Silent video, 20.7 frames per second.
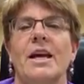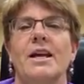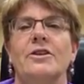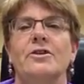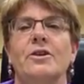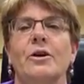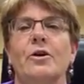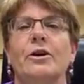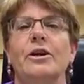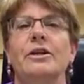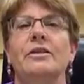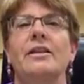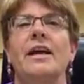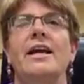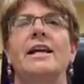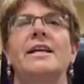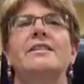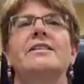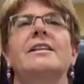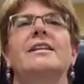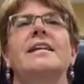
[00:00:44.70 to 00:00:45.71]
So Earth Day
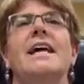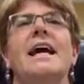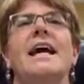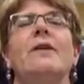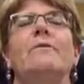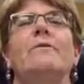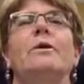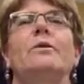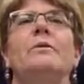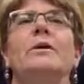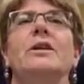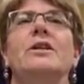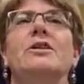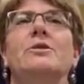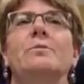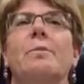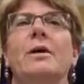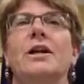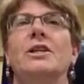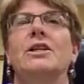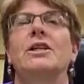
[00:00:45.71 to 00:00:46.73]
is a day when we
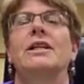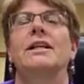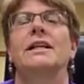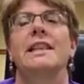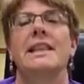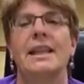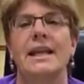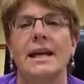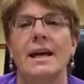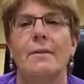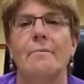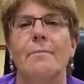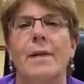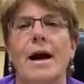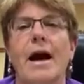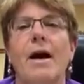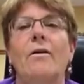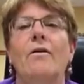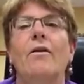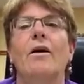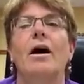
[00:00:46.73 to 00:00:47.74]
especially think
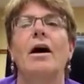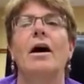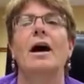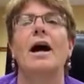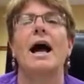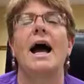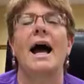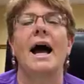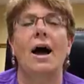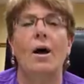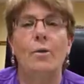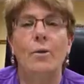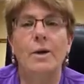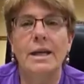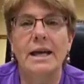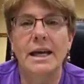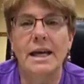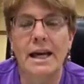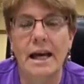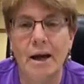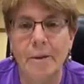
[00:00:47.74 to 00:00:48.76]
about how we
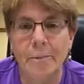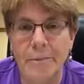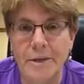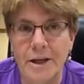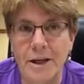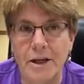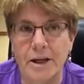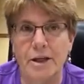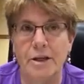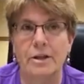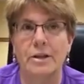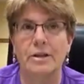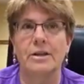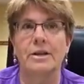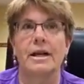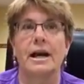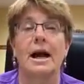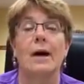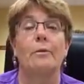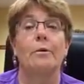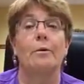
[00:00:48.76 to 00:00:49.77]
can help the earth,
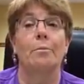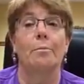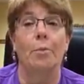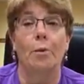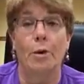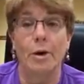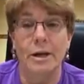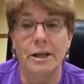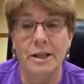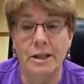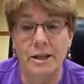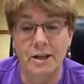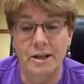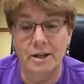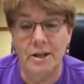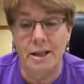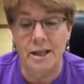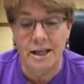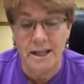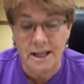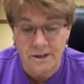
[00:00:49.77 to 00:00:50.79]
how important the
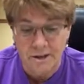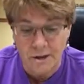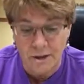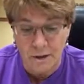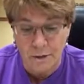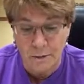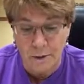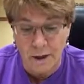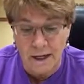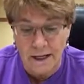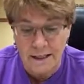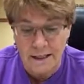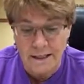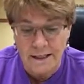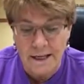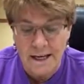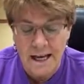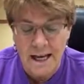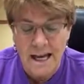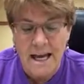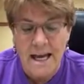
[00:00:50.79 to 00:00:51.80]
earth is to us,
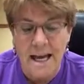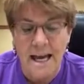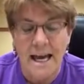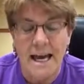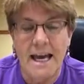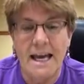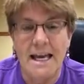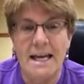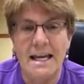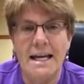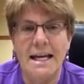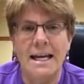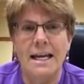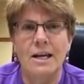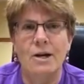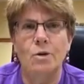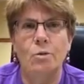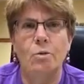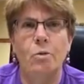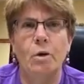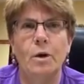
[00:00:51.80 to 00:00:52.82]

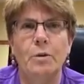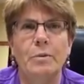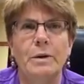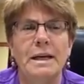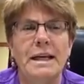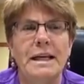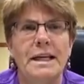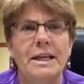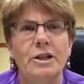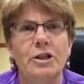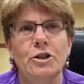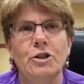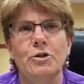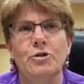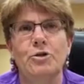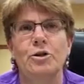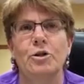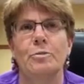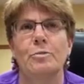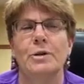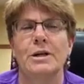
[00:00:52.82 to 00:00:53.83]
and what we can do
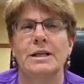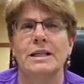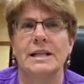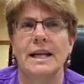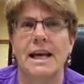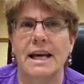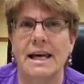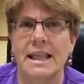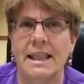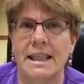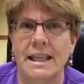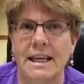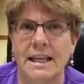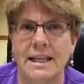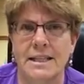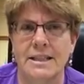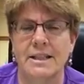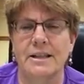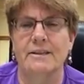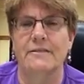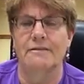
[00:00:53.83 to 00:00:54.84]
to protect
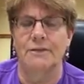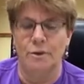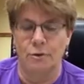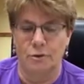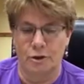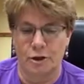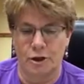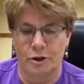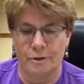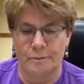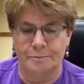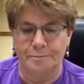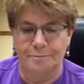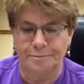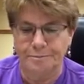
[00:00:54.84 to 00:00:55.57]
things in the future.